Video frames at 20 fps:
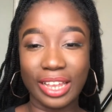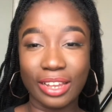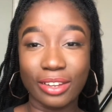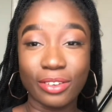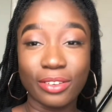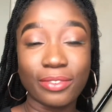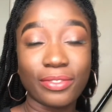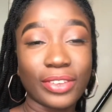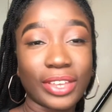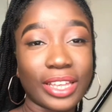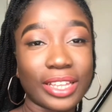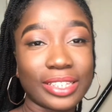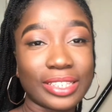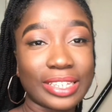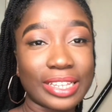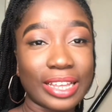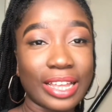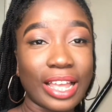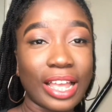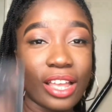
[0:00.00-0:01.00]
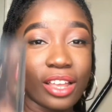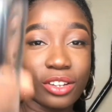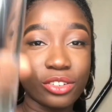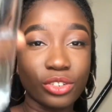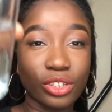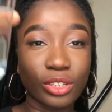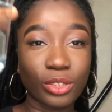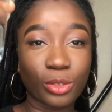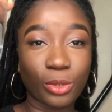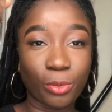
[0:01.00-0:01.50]
and don't forget to
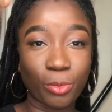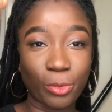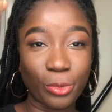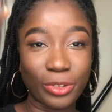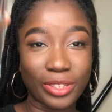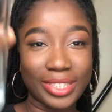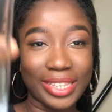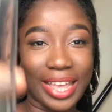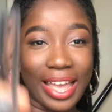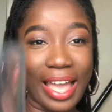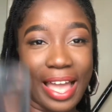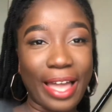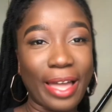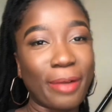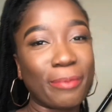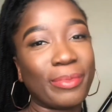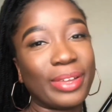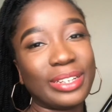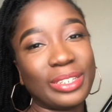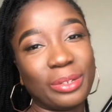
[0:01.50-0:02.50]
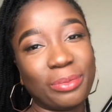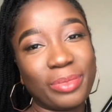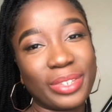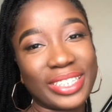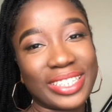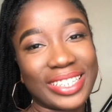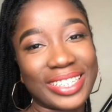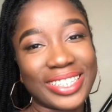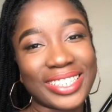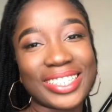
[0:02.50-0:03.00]
drink some water and mind your
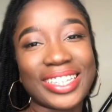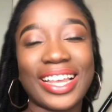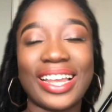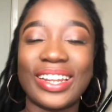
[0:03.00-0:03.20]
business.